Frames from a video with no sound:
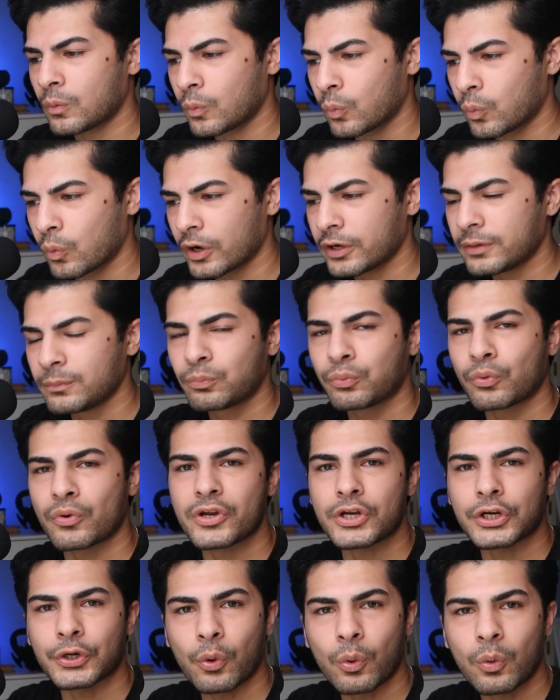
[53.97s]

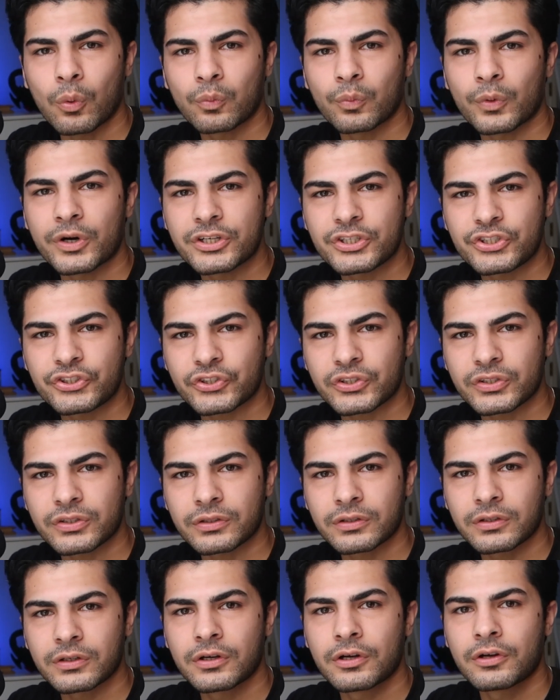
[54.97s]
1.0
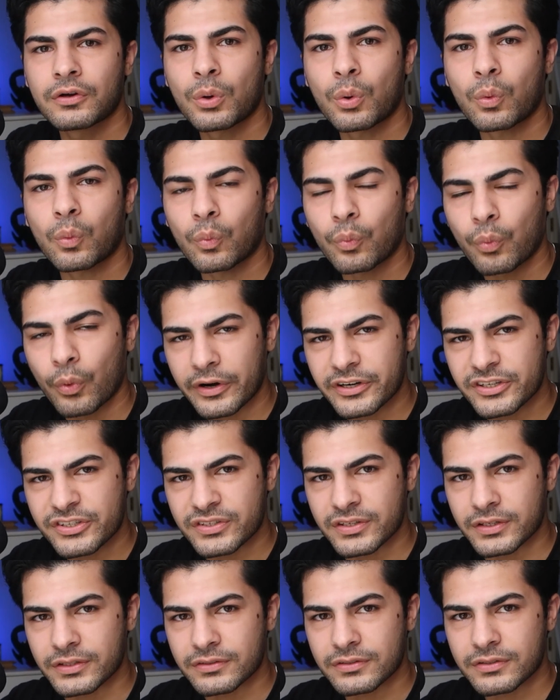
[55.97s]
version
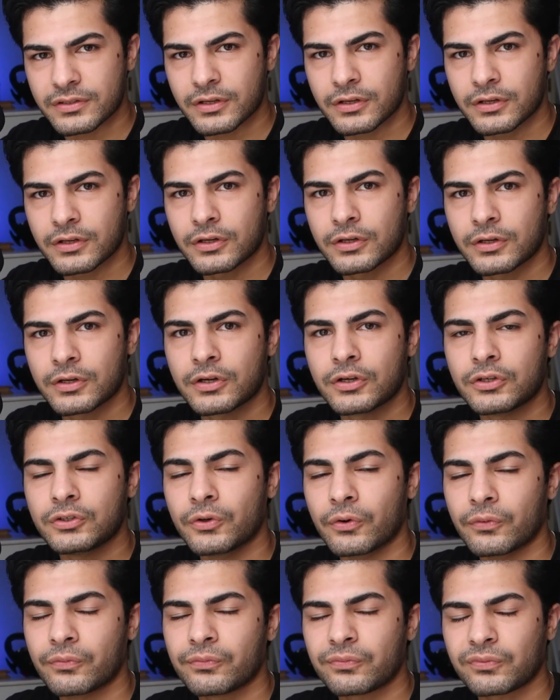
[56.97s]
versus
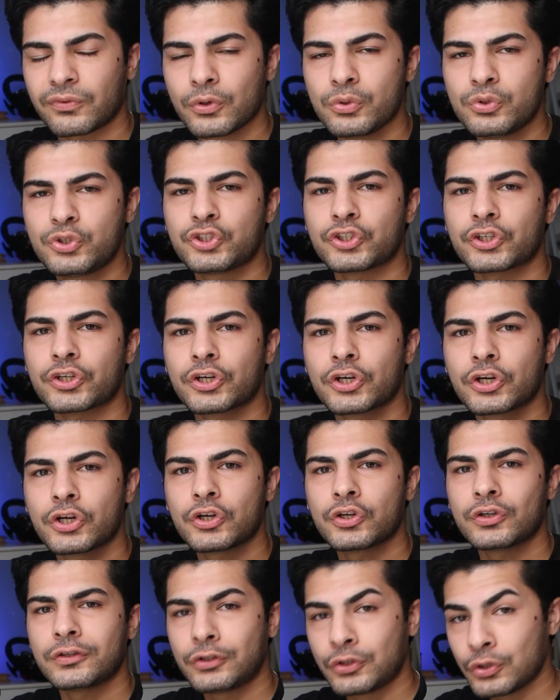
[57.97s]
your future
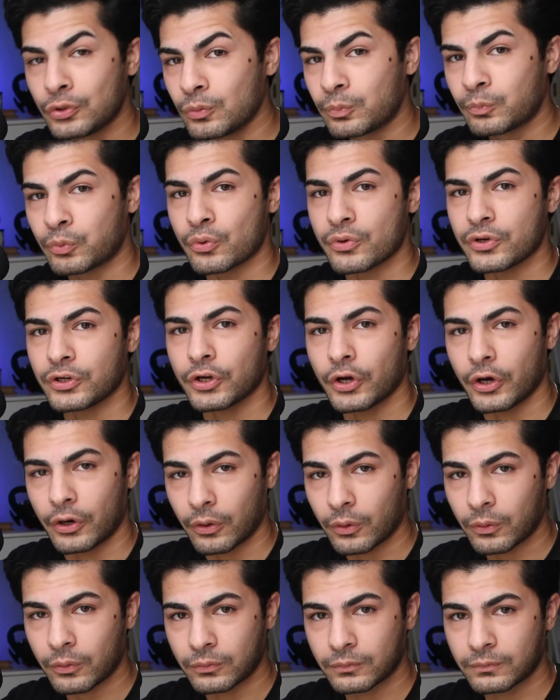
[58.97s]

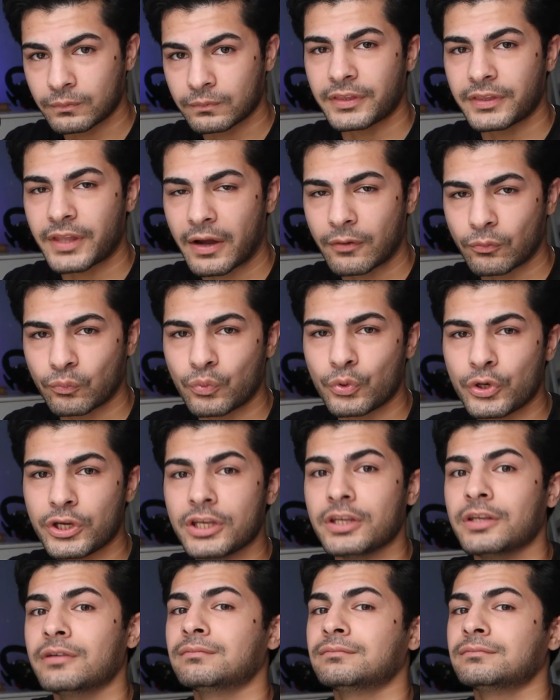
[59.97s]
2.0 that
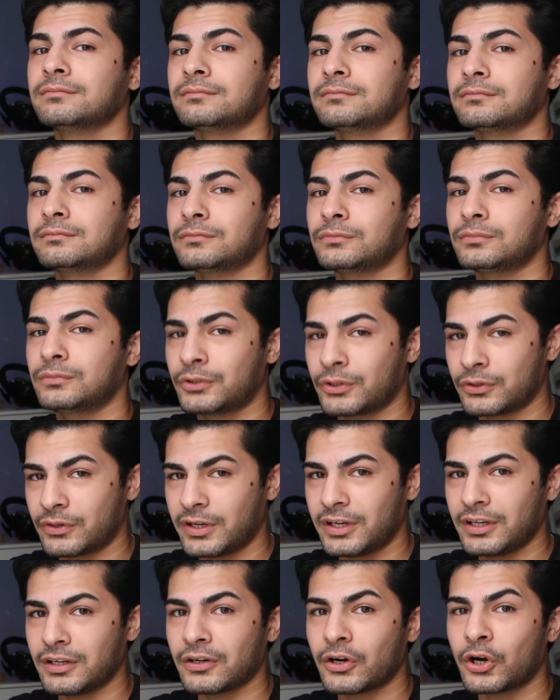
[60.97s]
we
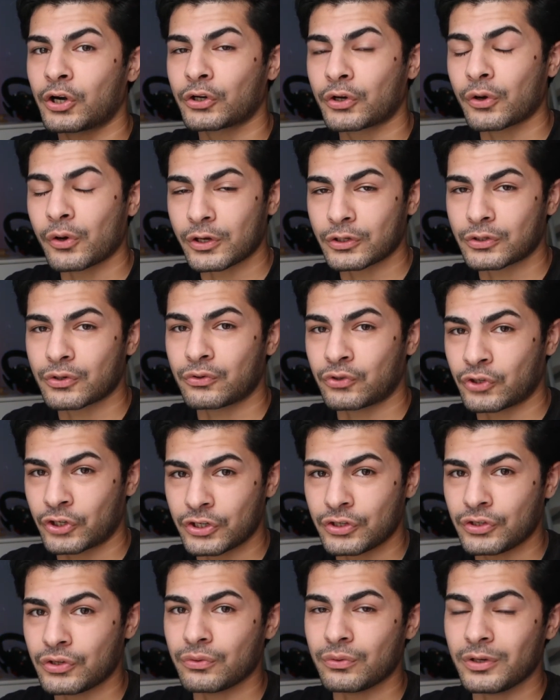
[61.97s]
today are going to
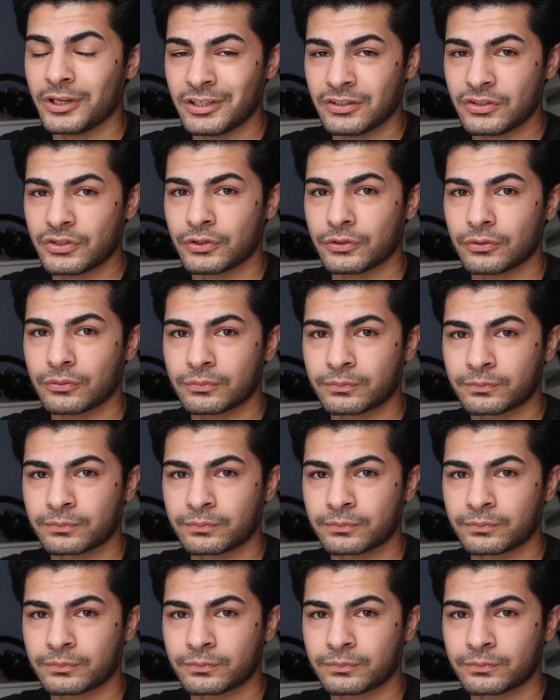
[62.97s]
turn you into.